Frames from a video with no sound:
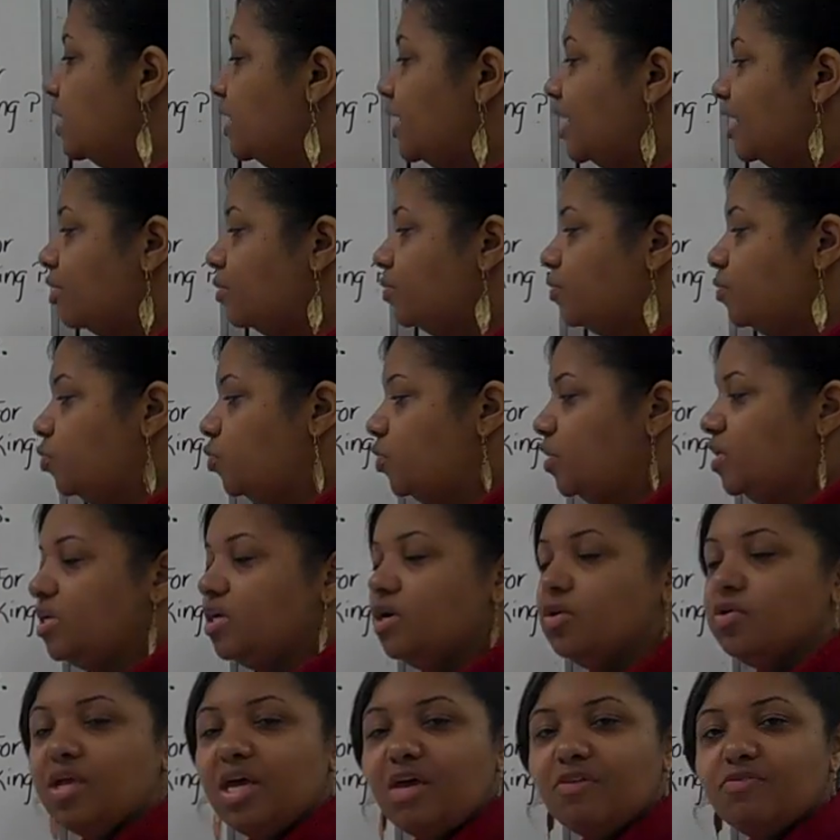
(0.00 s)
Now, we
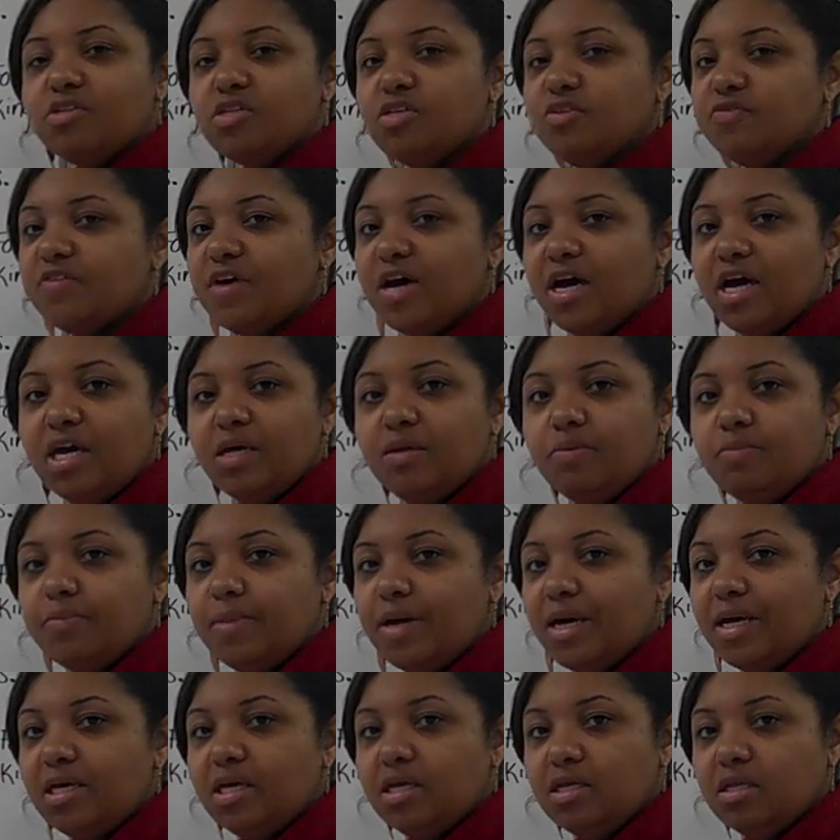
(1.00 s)
don't have to divide
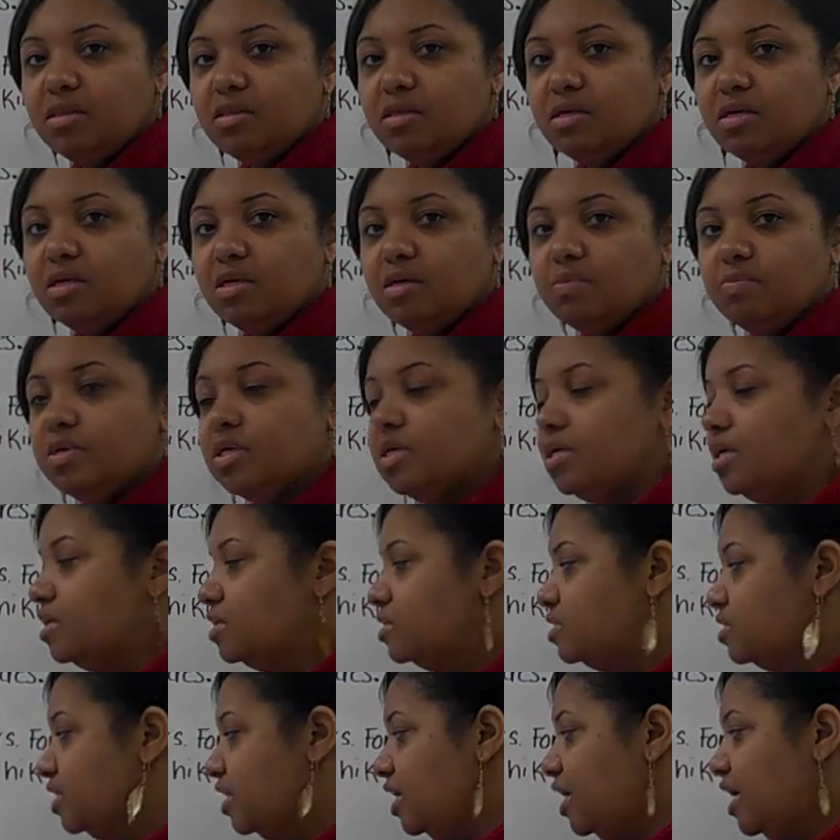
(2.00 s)
by anything
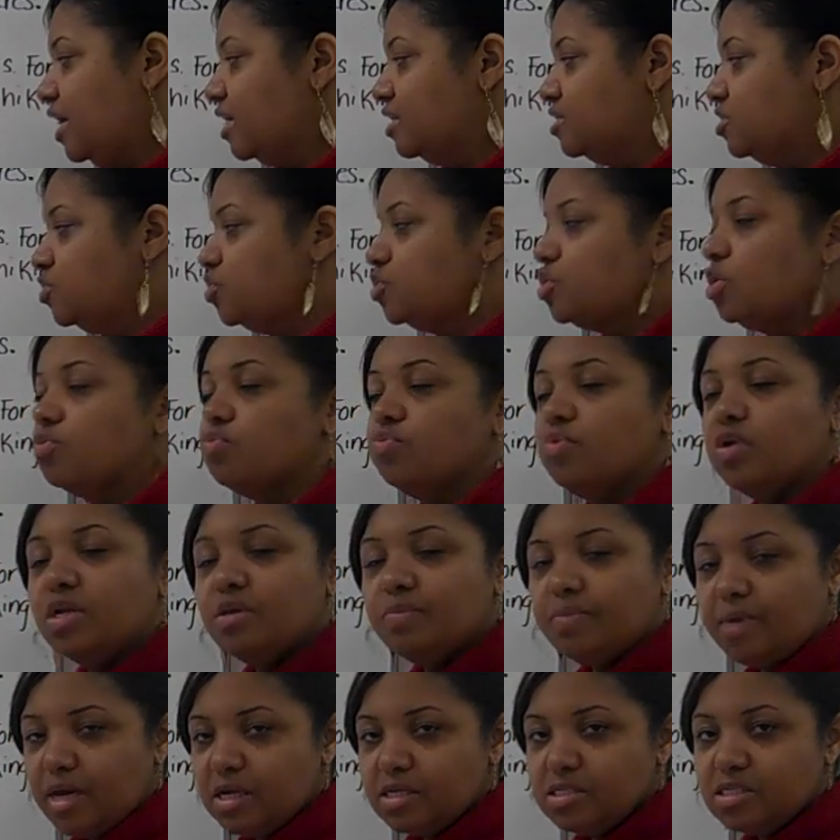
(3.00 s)
because the x is
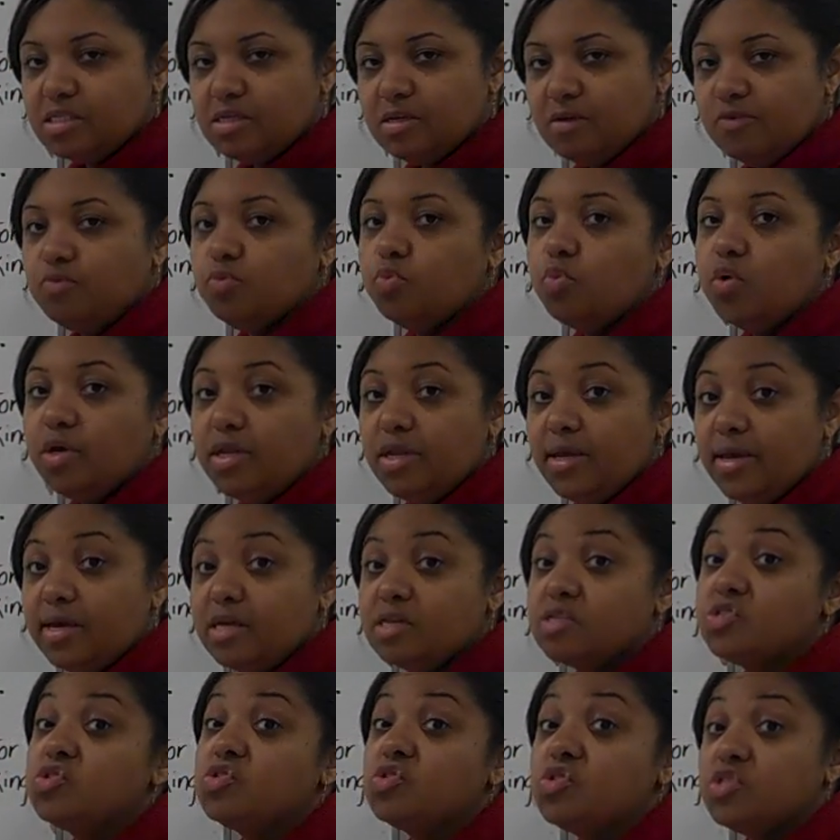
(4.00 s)
already by itself.
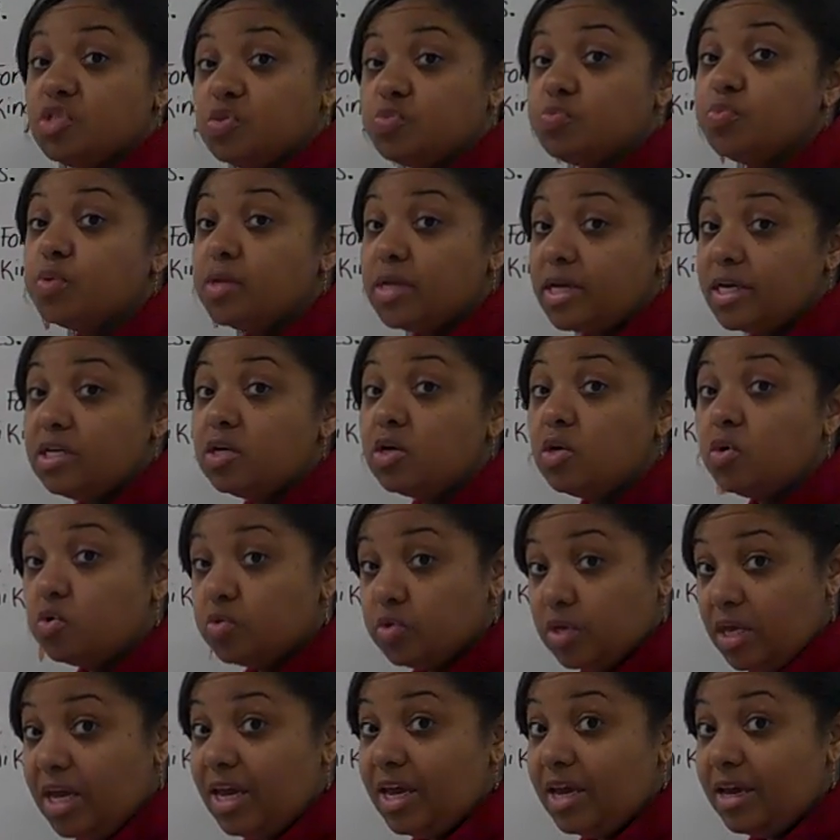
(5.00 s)
1x is just plain
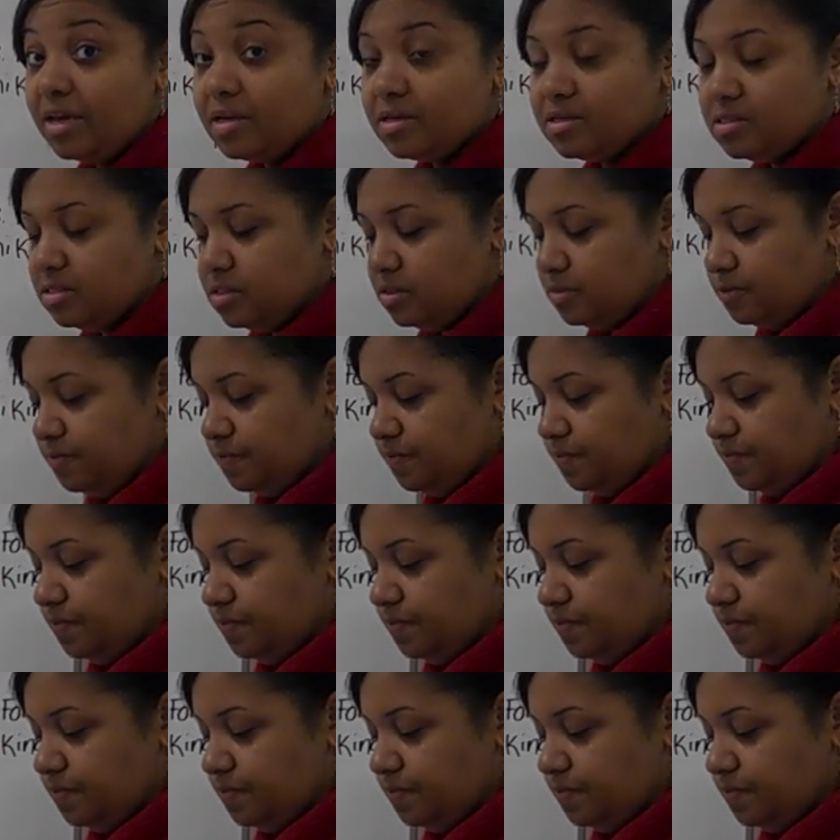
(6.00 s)
old x.